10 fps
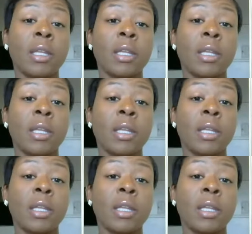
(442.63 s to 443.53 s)
is as
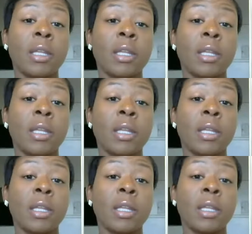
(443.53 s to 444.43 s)
good as unhealthy
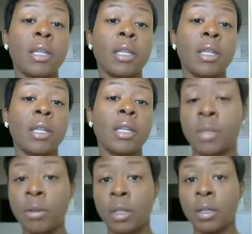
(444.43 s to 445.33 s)
food, but just was
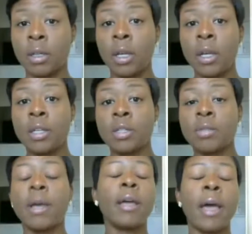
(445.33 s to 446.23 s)
healthier. So
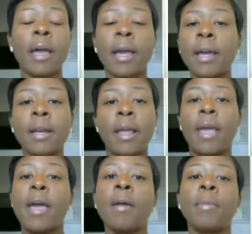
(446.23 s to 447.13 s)
I got in a
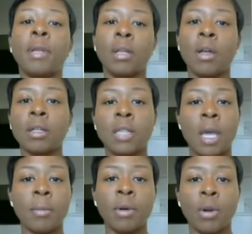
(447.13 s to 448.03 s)
habit a long time
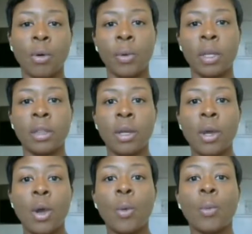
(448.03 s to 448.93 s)
ago with
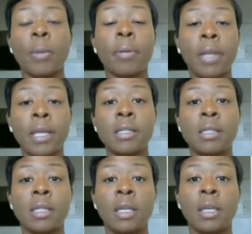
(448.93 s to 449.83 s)

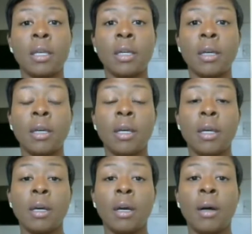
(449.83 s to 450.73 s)
replacing
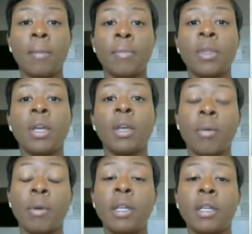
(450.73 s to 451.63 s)
the
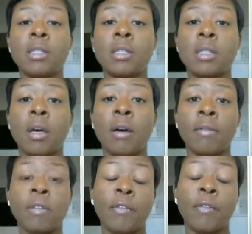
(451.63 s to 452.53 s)
ingredients of the
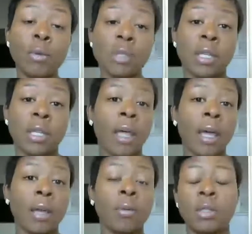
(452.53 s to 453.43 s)
foods that I like
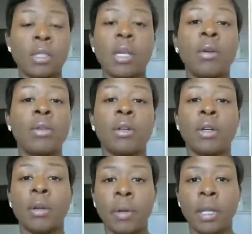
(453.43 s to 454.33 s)
with just healthier
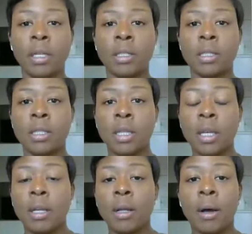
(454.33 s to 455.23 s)
ingredients.
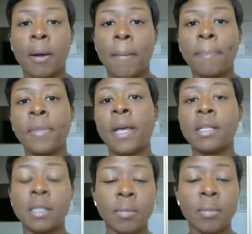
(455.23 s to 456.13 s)
That's the
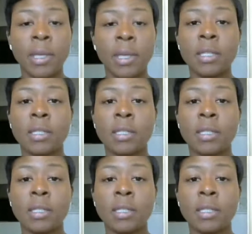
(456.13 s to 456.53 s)
basis of